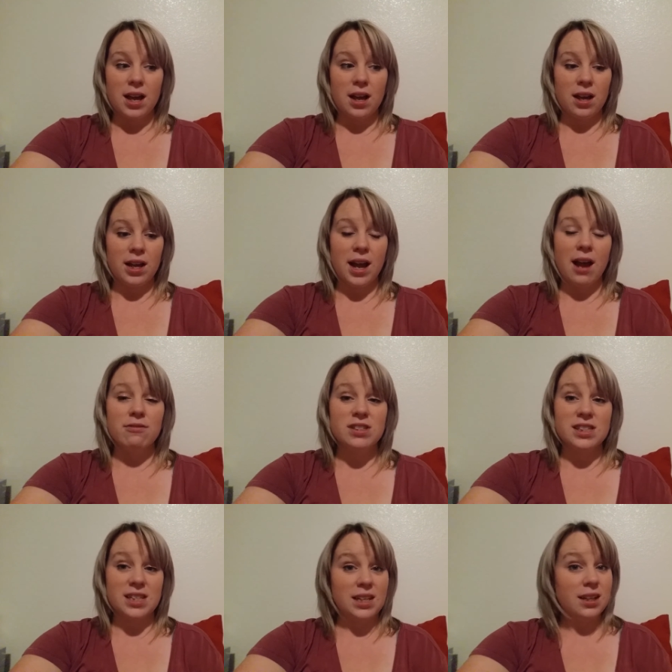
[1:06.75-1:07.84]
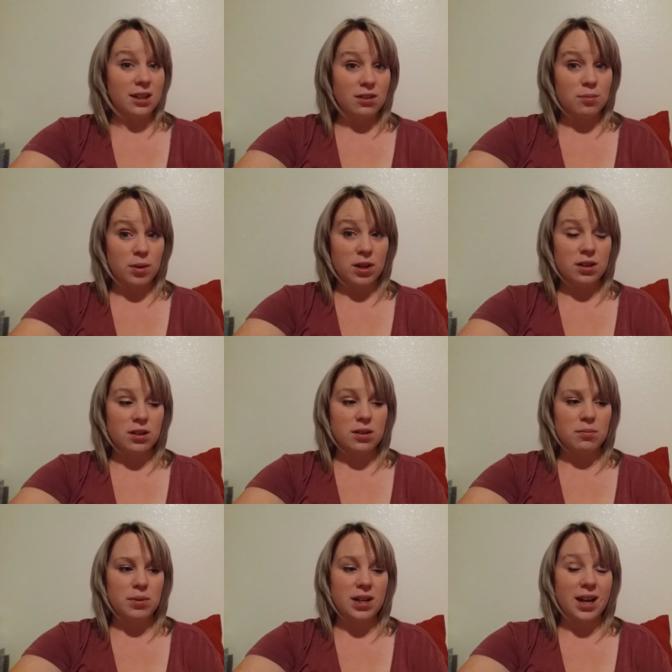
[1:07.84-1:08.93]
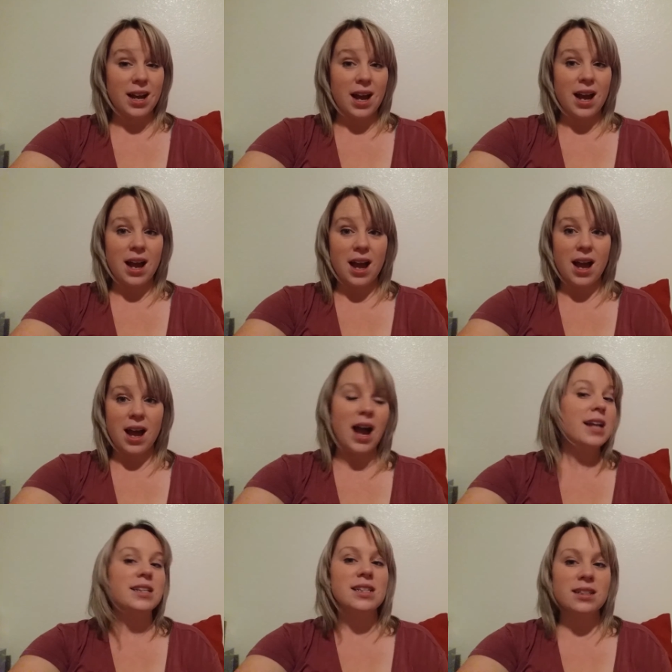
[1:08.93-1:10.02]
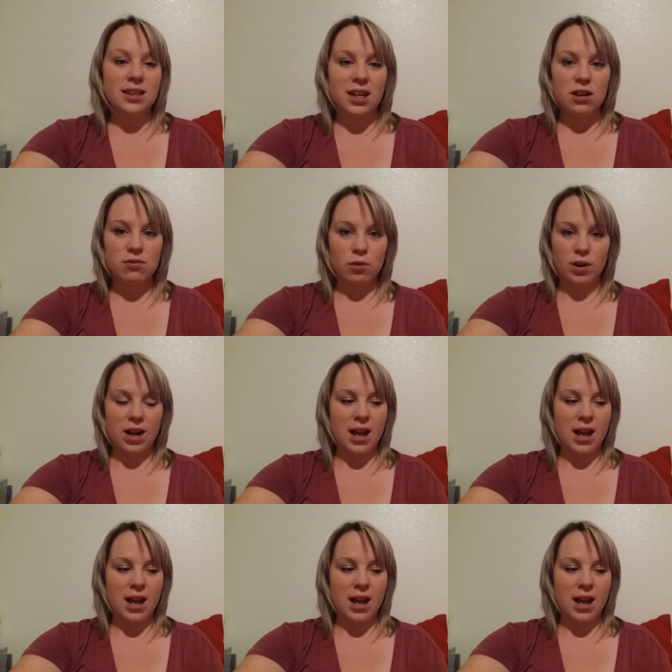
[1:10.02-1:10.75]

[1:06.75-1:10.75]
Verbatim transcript: I have seen Harry Potter, but I didn't care for it.